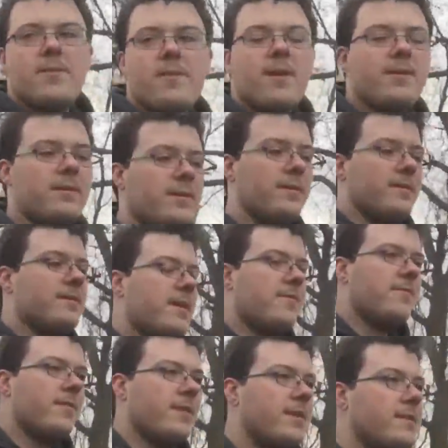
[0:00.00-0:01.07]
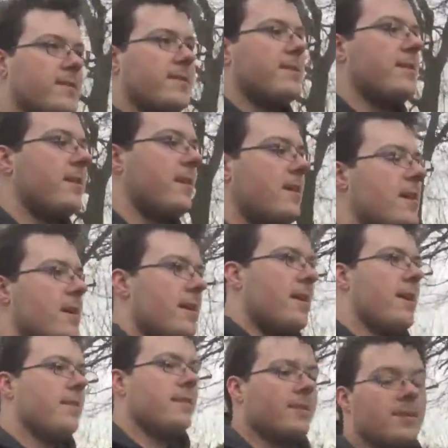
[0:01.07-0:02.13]
around in
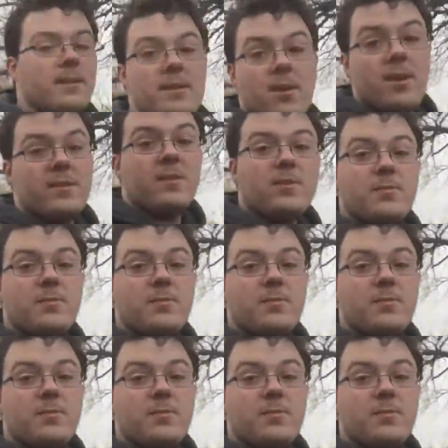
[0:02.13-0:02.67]
southeast London at Guy's